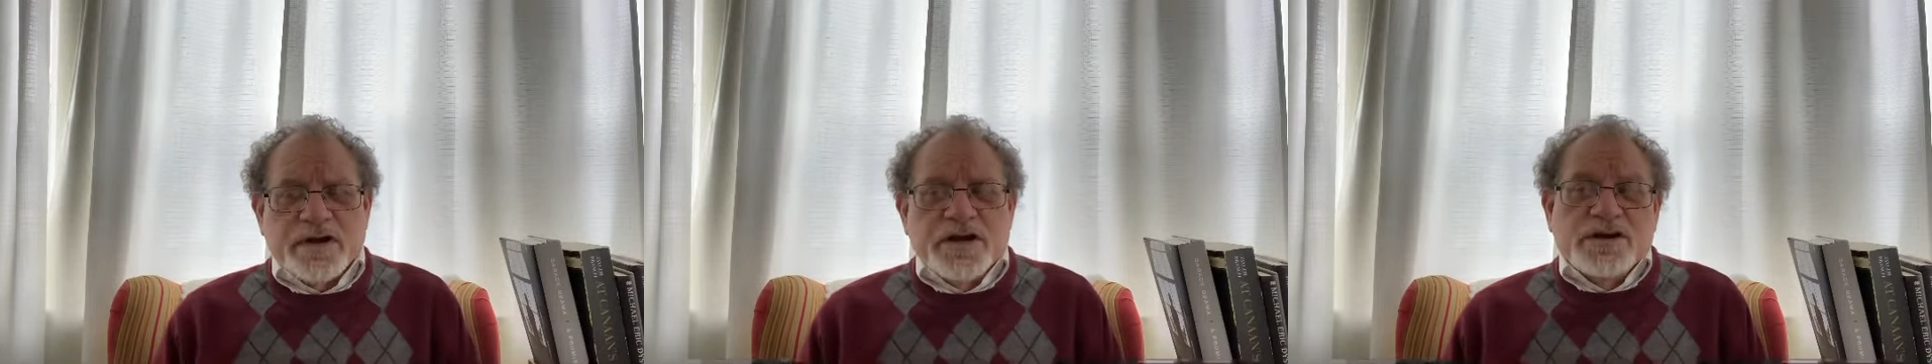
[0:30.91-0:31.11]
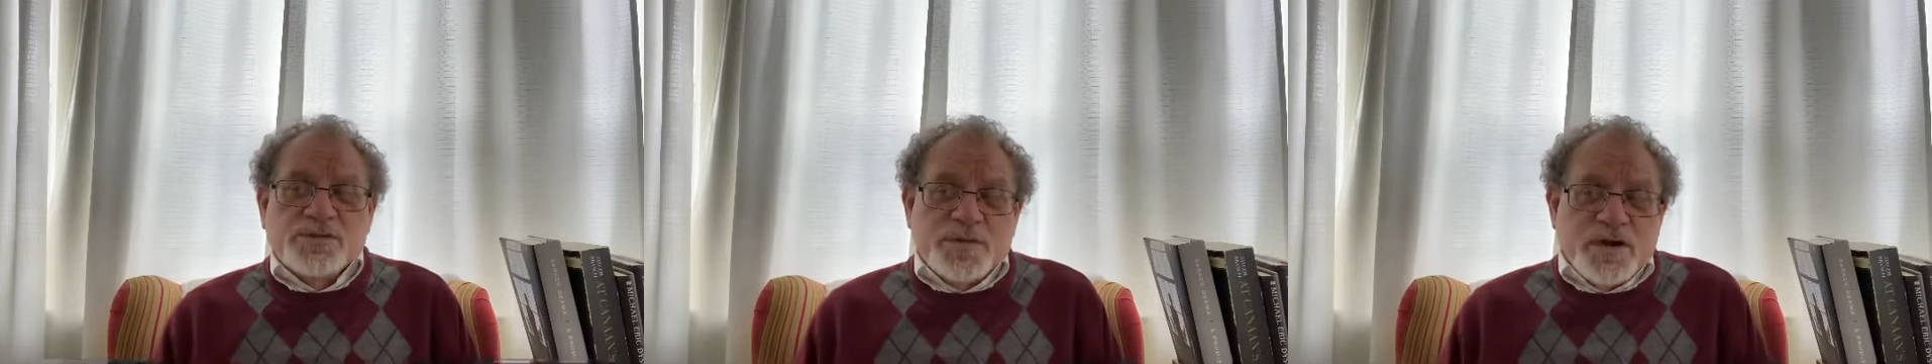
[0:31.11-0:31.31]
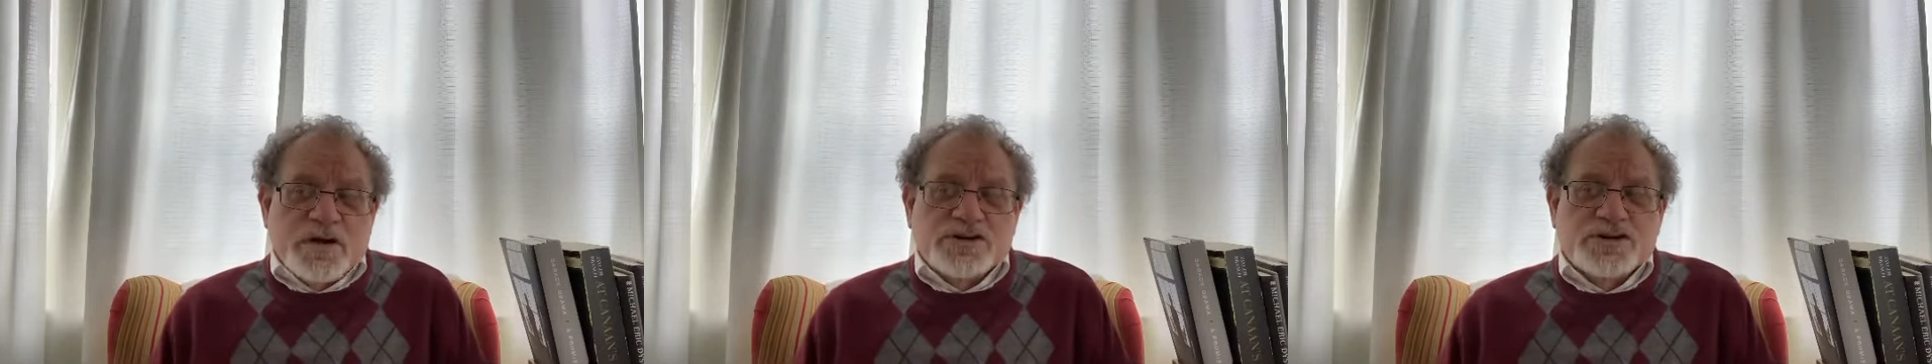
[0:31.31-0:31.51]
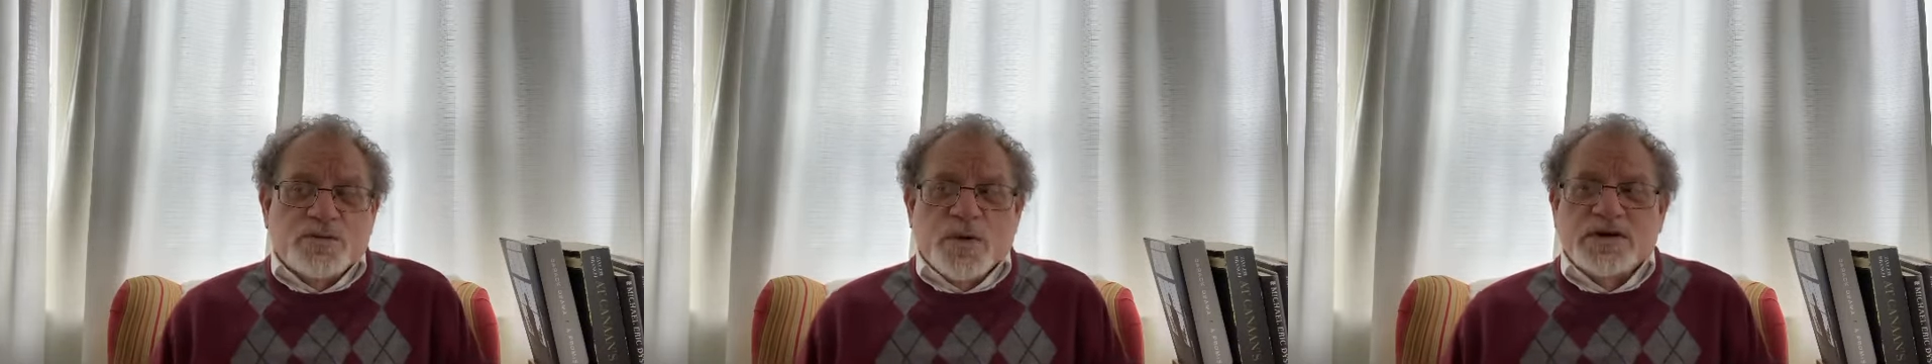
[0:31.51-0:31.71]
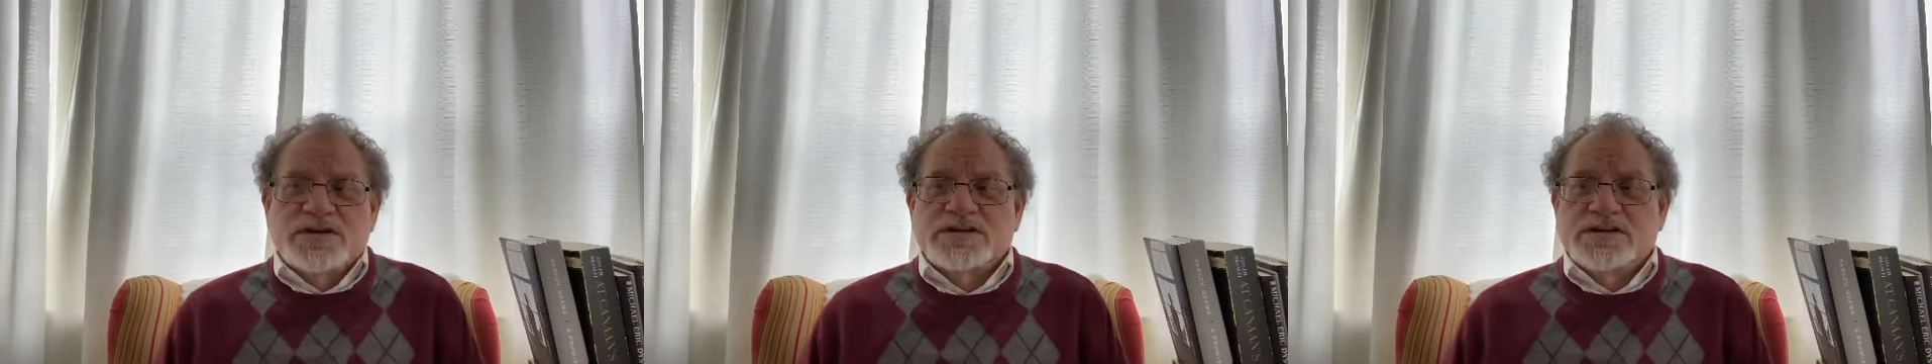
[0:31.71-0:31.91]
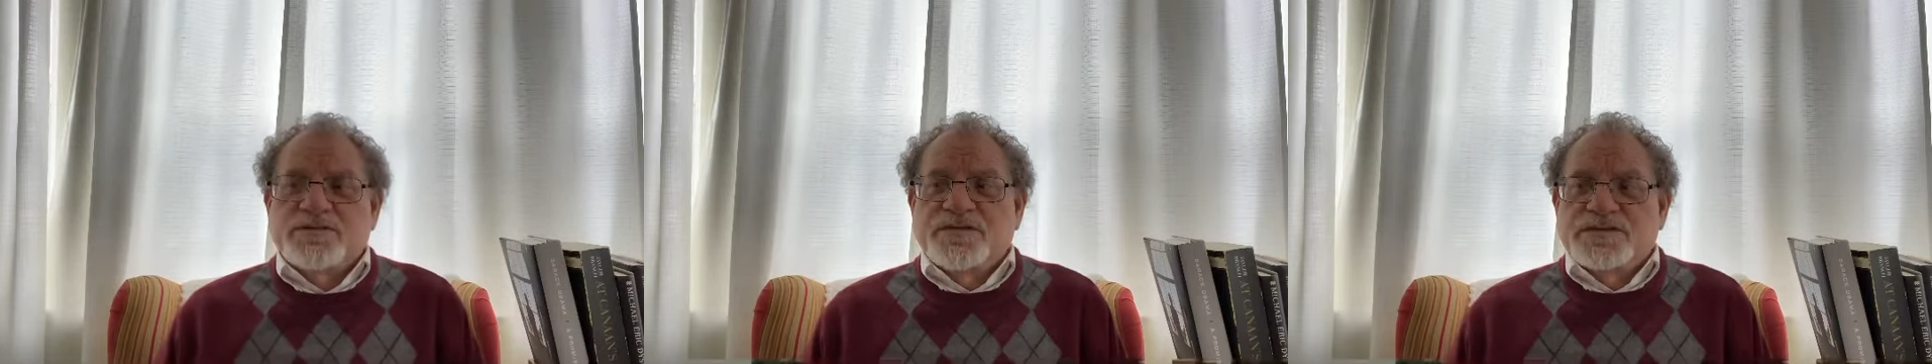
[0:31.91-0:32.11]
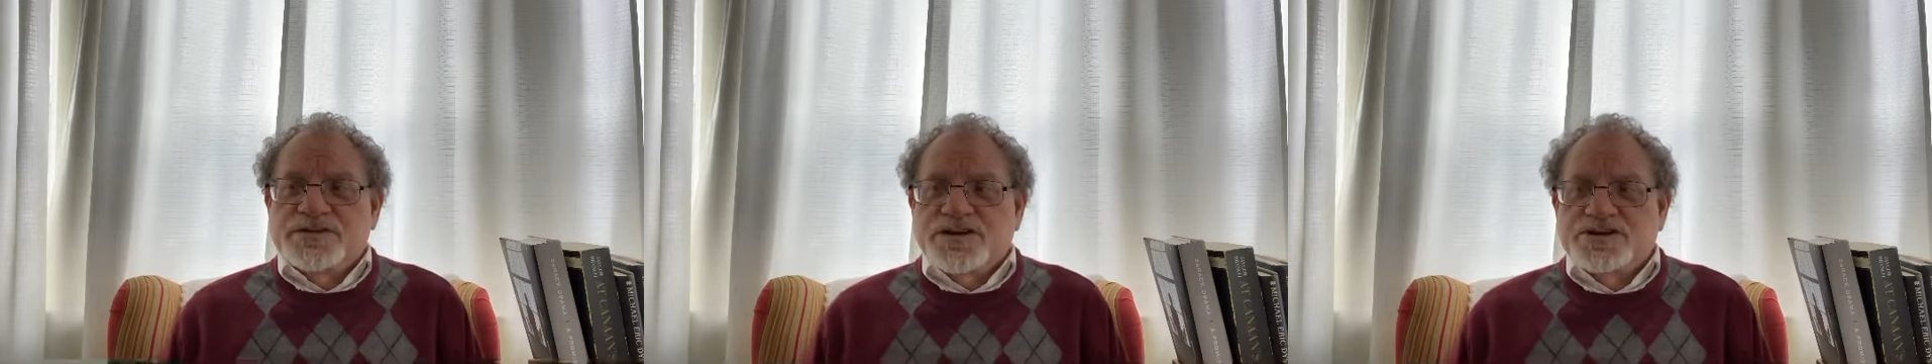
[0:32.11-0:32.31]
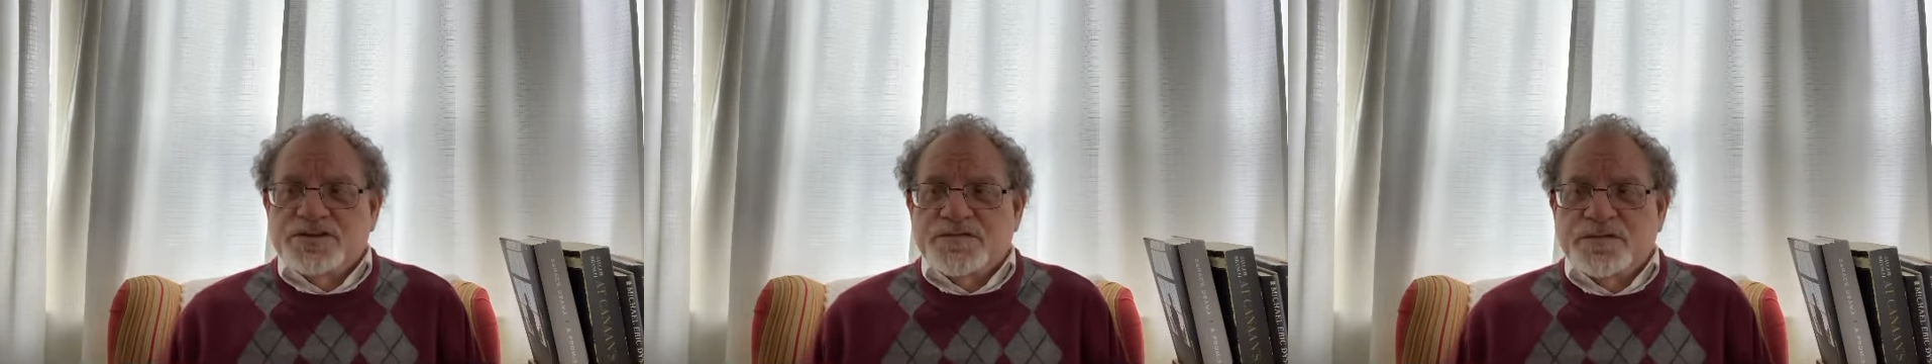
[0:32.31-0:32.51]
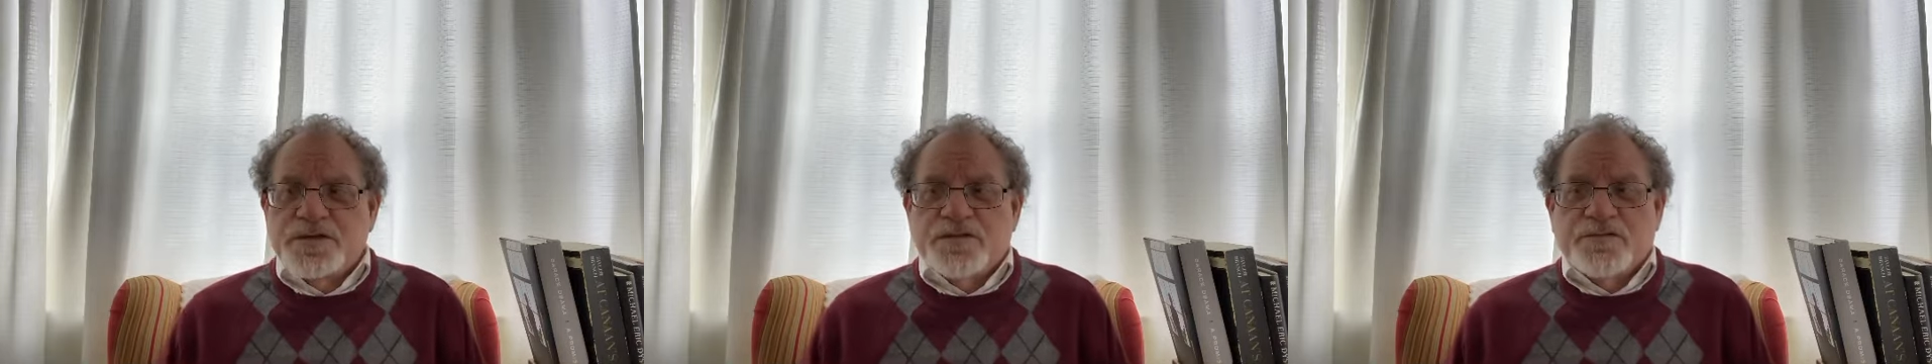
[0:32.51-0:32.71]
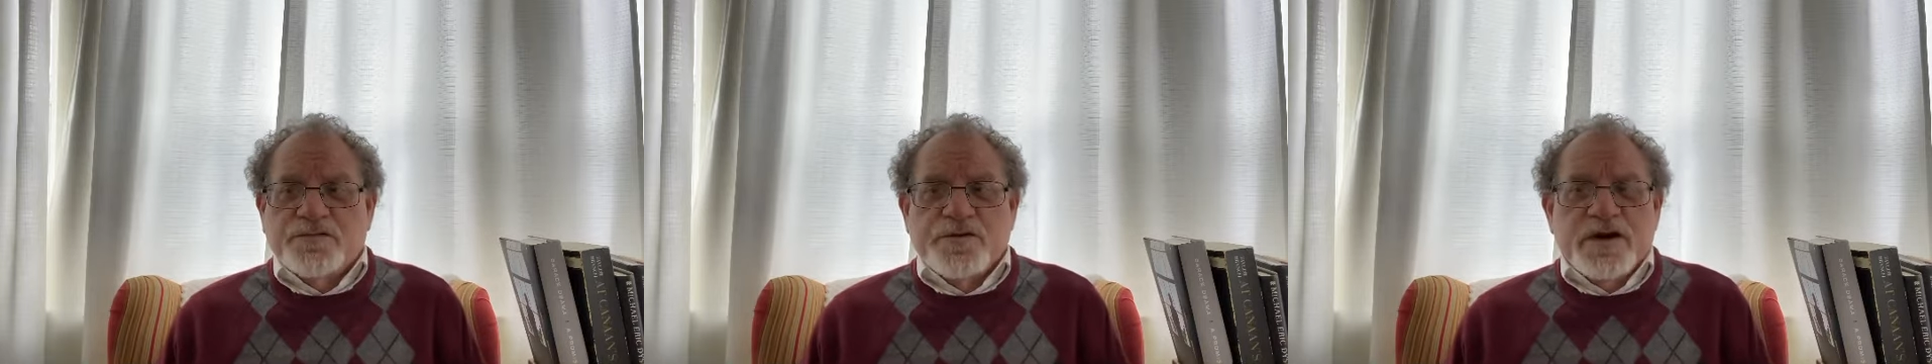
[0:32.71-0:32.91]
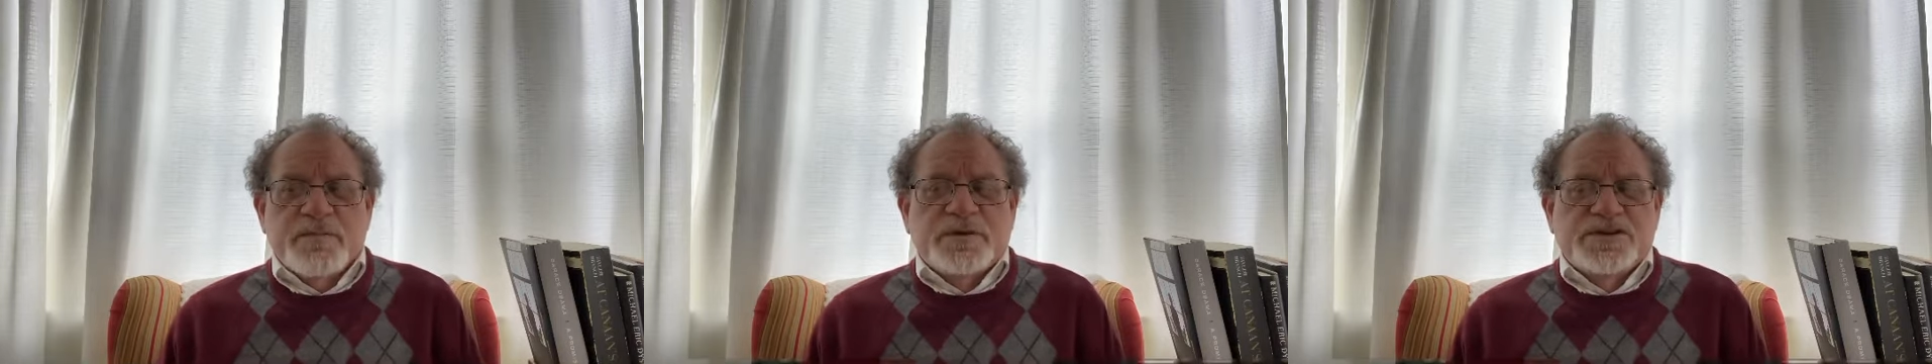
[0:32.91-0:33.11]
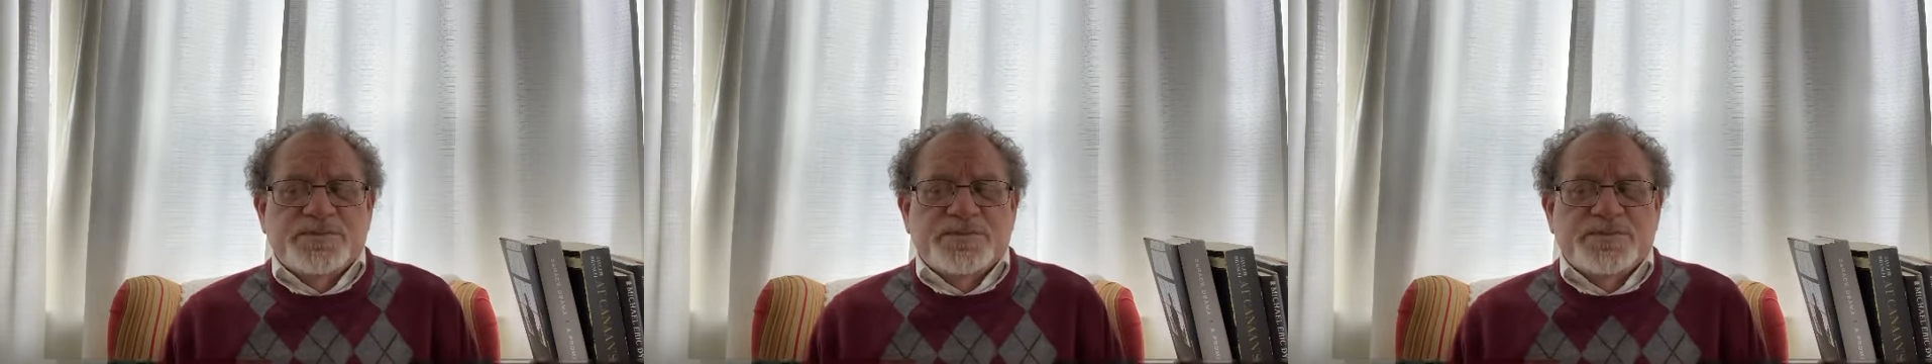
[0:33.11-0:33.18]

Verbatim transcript: We know she worked as a physician for the Freedmen's